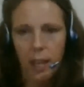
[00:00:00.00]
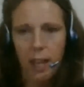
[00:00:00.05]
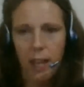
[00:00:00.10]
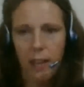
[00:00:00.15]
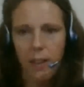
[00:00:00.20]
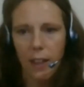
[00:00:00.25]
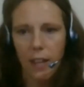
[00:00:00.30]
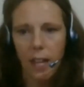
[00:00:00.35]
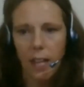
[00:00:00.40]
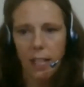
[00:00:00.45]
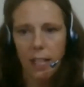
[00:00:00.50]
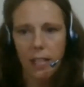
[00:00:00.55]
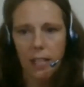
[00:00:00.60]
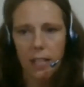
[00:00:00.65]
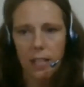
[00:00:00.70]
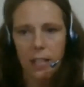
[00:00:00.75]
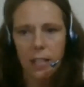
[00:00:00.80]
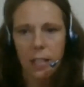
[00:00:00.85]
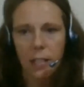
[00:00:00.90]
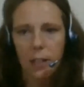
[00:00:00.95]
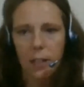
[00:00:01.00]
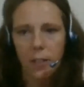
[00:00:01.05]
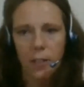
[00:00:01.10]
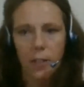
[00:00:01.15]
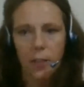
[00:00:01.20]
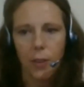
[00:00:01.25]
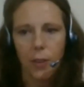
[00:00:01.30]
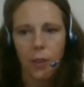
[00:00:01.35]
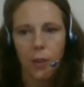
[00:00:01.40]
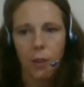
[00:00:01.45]
And that is,
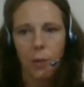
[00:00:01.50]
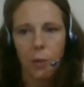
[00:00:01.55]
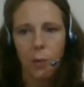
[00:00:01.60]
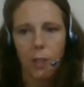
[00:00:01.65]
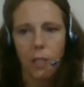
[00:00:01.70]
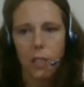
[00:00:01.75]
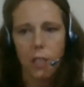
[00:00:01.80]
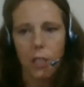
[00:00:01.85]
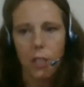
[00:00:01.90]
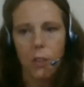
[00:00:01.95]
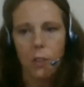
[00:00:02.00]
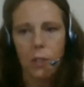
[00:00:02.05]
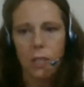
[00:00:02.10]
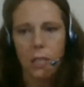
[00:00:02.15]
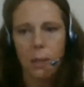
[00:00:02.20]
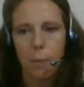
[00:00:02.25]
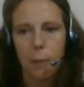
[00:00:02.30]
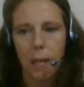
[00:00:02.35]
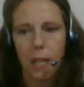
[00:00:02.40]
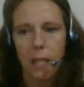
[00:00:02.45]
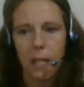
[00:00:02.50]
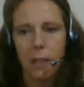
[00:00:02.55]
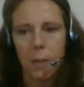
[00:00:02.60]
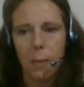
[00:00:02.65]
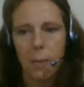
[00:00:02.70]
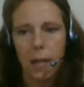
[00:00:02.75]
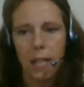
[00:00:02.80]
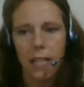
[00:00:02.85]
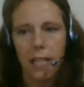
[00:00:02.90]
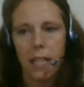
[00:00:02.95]
what do you spend
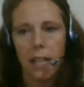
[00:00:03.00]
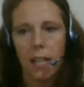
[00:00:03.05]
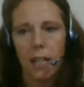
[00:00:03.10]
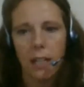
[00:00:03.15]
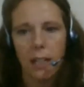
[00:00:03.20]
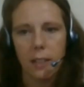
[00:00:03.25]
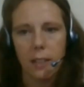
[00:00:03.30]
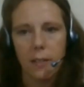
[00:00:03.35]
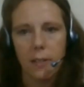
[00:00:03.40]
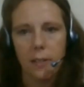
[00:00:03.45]
money on?